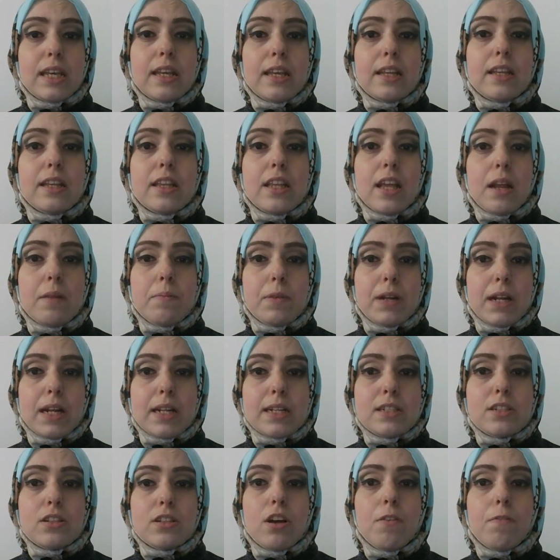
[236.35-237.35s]

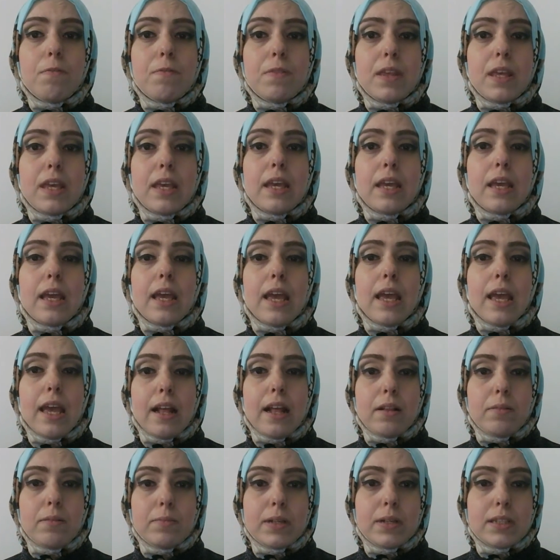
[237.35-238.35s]
determinants of the
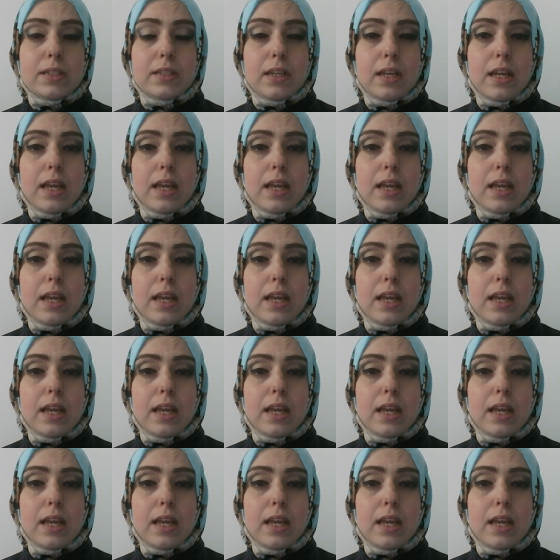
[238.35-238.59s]
ailment.